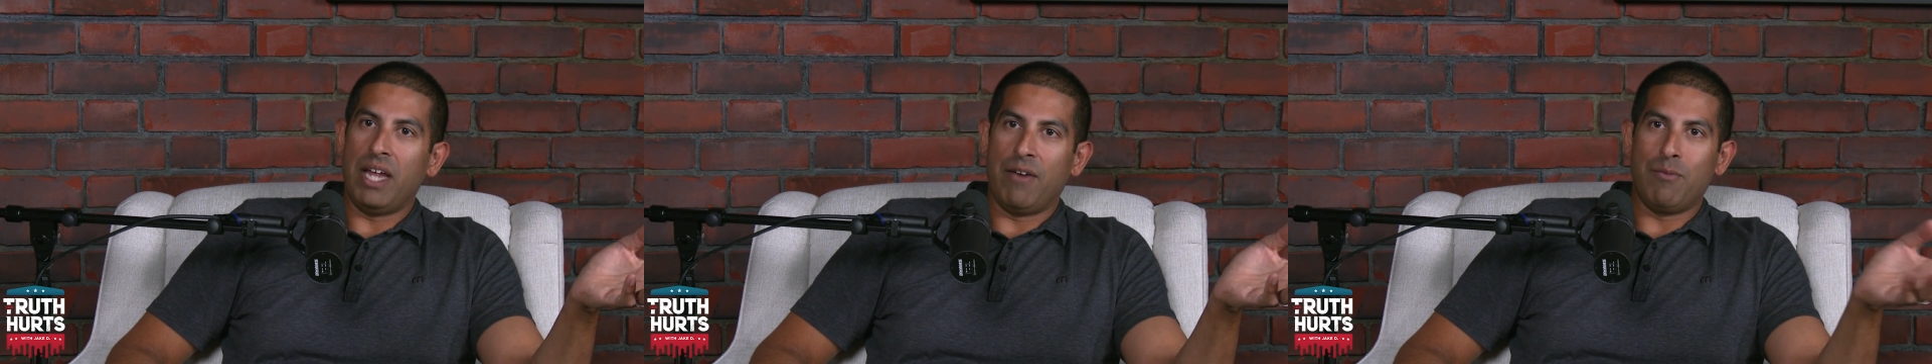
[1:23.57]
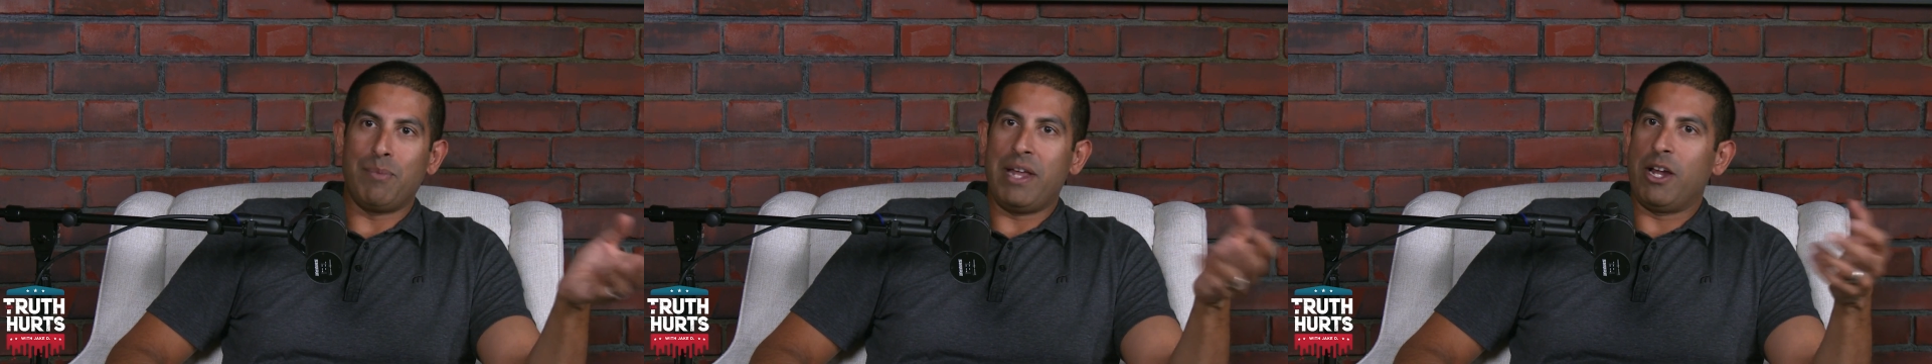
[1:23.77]

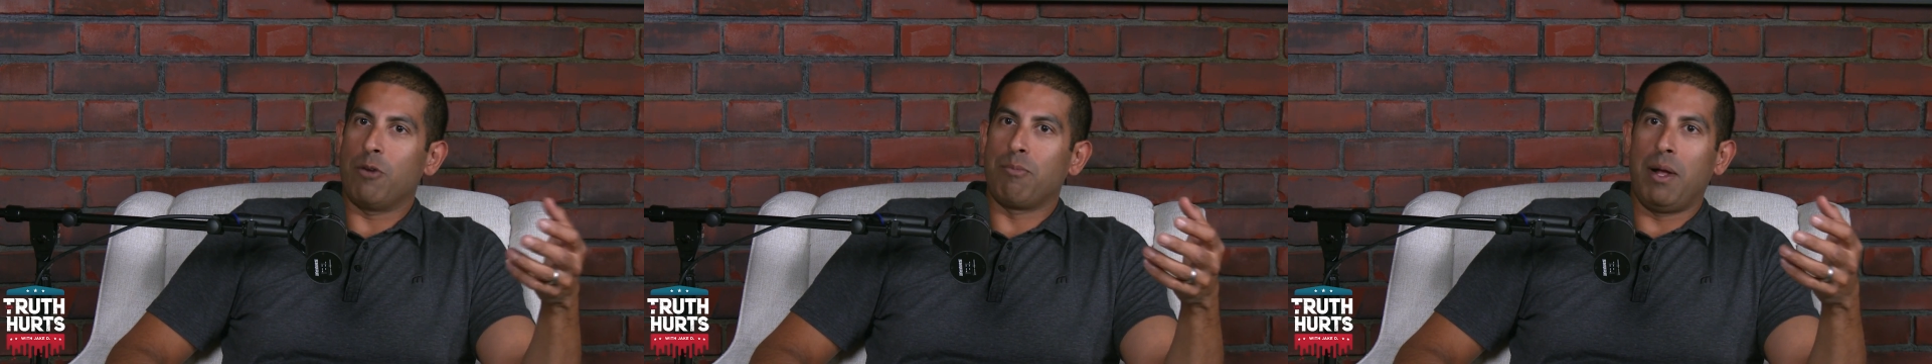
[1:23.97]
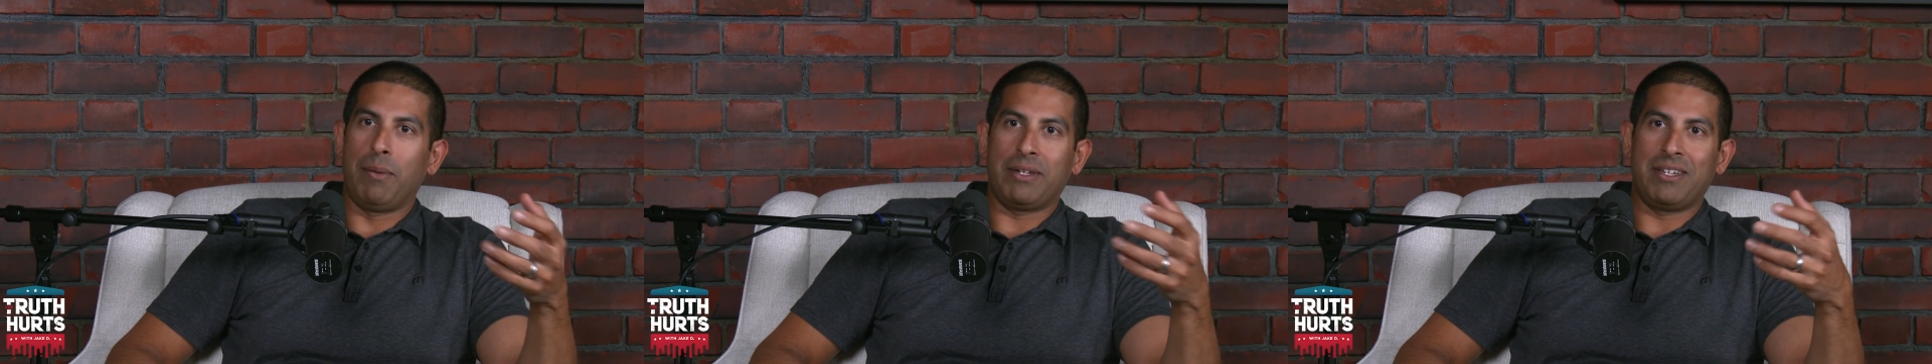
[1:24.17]
every banana
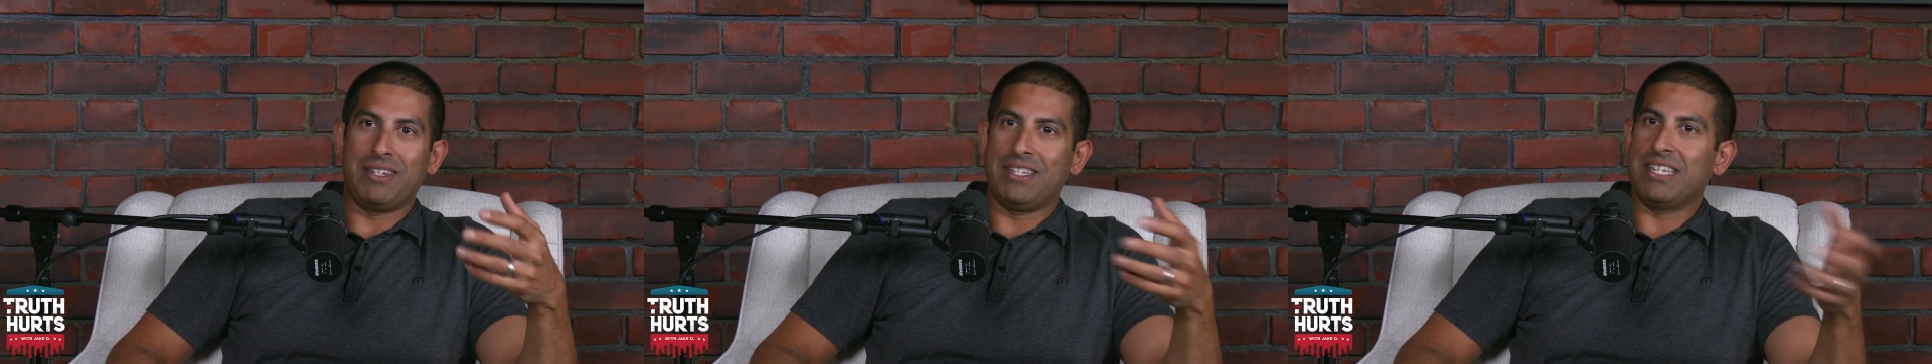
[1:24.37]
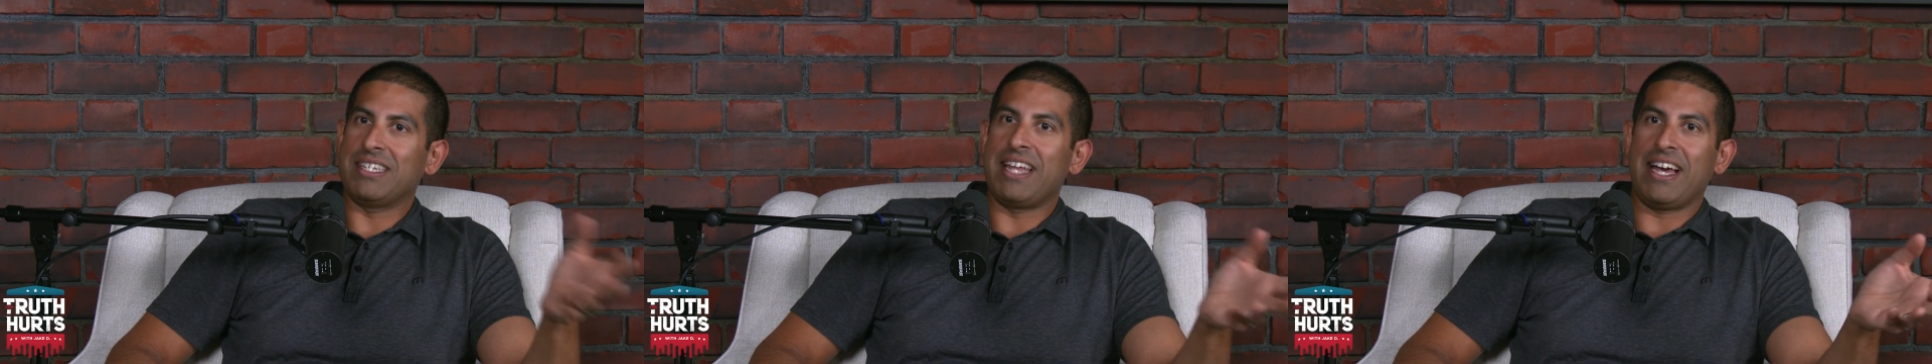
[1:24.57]
republic does
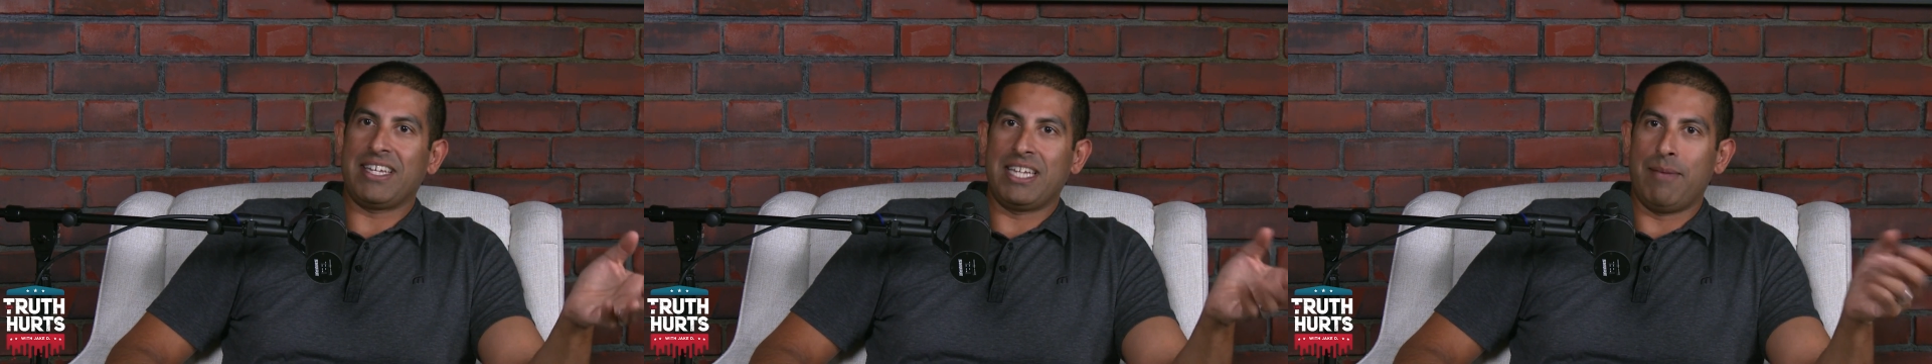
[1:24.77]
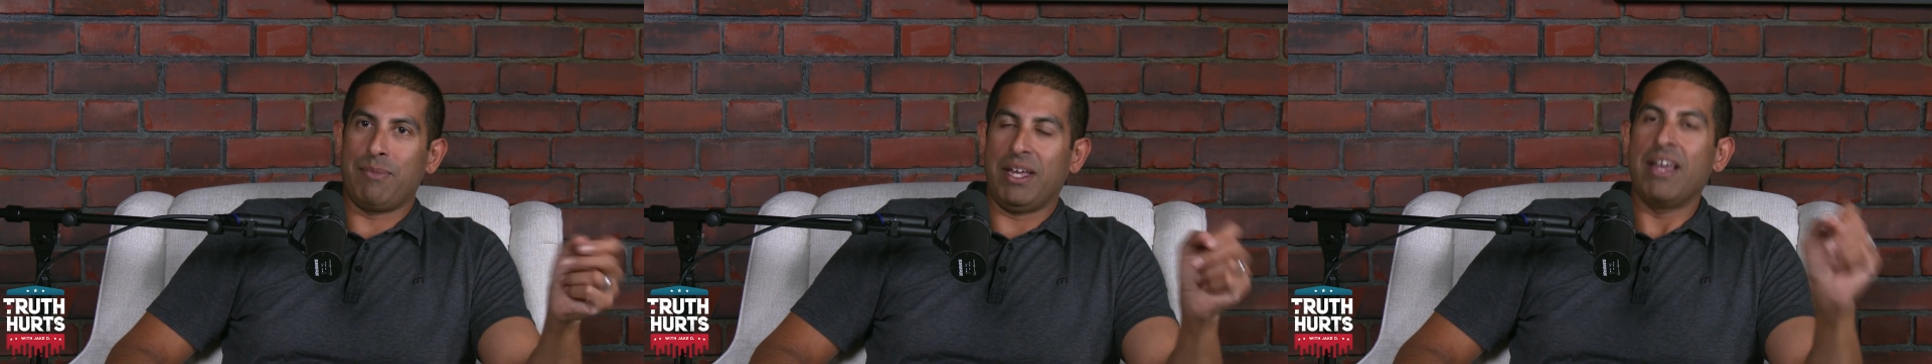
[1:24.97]
the exact
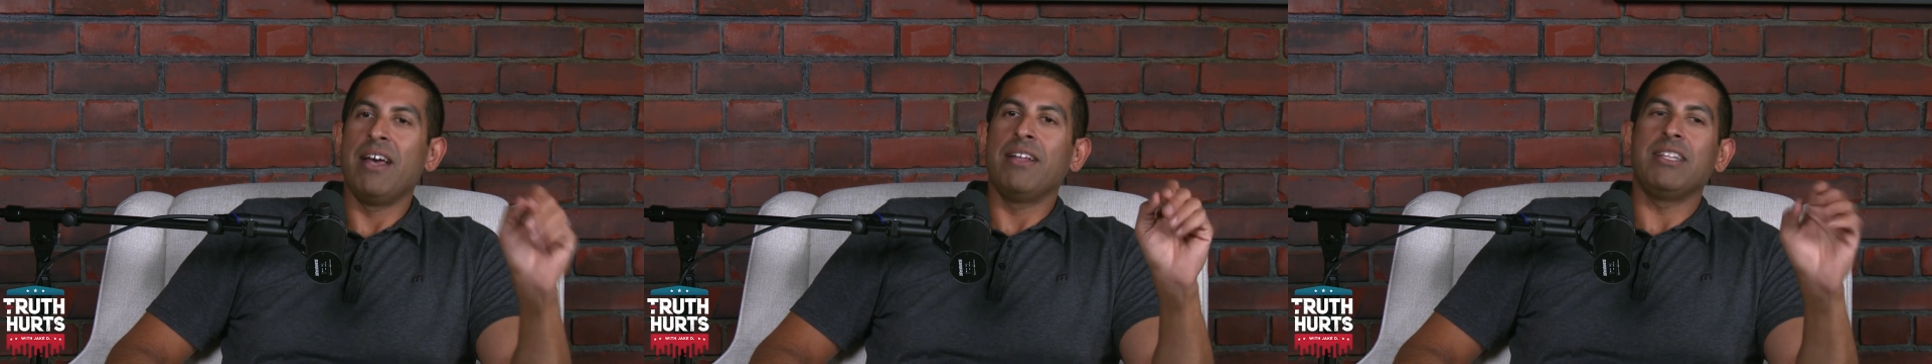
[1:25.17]
same thing.